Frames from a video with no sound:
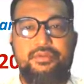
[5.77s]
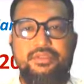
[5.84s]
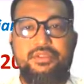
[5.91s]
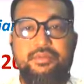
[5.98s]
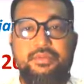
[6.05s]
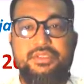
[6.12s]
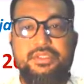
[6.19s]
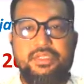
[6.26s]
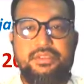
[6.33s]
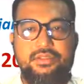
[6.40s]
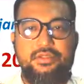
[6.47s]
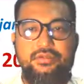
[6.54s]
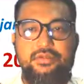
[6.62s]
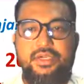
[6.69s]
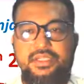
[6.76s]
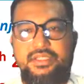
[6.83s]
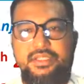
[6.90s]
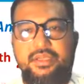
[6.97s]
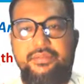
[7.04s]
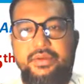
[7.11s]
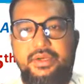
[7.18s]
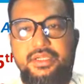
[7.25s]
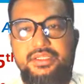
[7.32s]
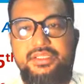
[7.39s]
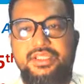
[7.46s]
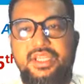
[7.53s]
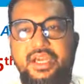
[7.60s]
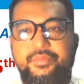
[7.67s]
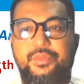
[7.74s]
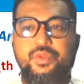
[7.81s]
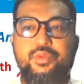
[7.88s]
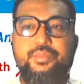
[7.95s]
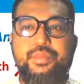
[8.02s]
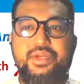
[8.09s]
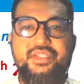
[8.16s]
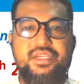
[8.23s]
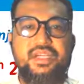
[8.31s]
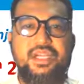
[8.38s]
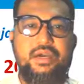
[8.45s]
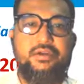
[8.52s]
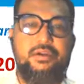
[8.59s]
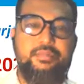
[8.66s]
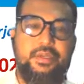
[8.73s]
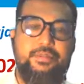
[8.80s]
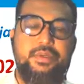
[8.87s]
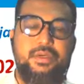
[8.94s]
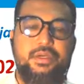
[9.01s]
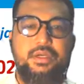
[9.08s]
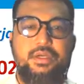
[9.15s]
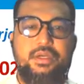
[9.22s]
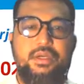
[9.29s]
to the moderator who has given us time to present our paper.